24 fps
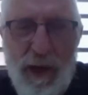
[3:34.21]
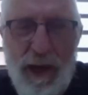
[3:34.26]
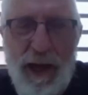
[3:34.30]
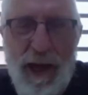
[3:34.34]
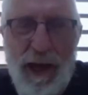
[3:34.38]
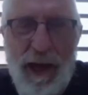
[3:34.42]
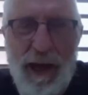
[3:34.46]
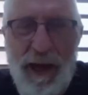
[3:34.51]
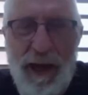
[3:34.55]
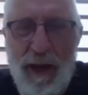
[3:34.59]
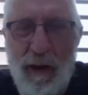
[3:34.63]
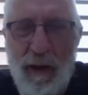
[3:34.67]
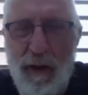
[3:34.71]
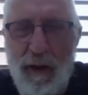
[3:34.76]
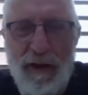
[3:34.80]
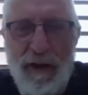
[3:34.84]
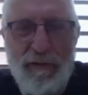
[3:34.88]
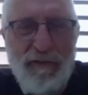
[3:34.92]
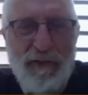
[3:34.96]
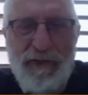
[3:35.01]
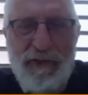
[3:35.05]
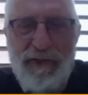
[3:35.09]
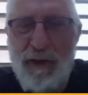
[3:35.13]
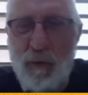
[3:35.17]
out how
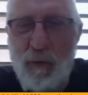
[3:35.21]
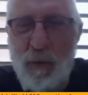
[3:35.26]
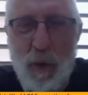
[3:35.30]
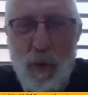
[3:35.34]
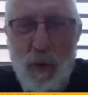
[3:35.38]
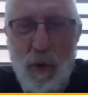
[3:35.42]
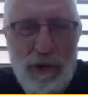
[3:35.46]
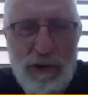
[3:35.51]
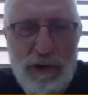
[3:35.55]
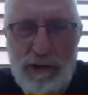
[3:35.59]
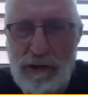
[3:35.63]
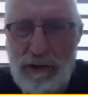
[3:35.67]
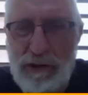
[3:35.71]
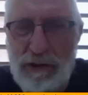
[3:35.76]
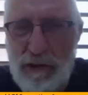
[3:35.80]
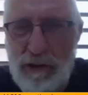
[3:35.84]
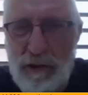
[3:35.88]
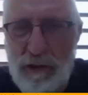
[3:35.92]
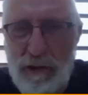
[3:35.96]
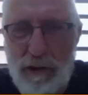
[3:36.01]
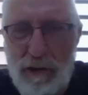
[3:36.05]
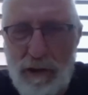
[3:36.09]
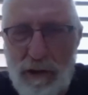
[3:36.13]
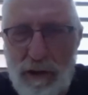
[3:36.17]
everything works.
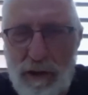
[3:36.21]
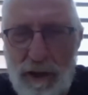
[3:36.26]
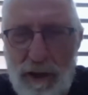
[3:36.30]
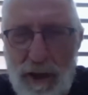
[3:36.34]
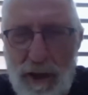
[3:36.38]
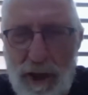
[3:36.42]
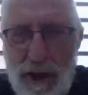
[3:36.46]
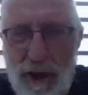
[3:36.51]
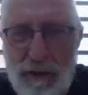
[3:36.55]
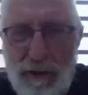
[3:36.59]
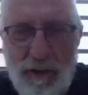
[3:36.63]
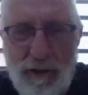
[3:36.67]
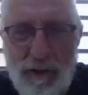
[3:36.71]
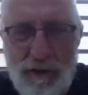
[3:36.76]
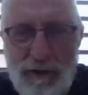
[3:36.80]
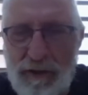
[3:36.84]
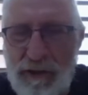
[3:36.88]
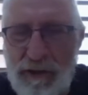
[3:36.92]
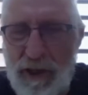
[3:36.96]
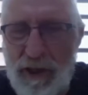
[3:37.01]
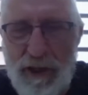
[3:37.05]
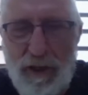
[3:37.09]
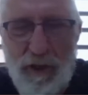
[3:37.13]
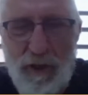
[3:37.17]
I just
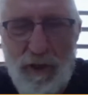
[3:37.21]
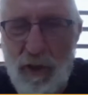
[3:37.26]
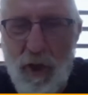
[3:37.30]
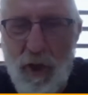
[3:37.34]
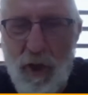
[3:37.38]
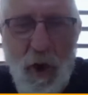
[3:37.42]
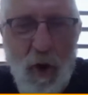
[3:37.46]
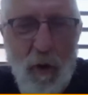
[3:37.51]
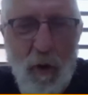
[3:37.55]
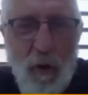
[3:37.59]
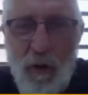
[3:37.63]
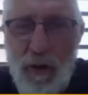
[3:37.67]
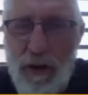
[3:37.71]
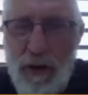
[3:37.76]
need to know.